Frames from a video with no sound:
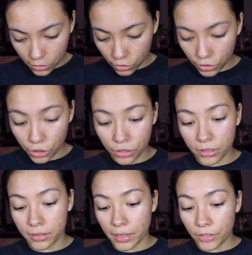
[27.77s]
So
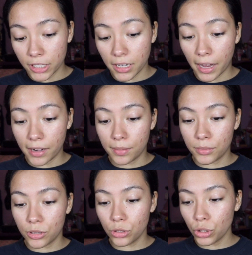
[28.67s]
there's 17
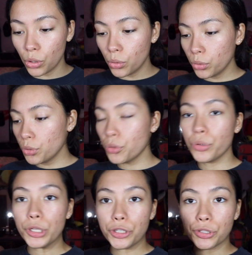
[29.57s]
items in
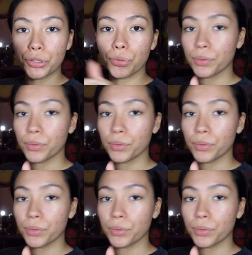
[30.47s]
total, just the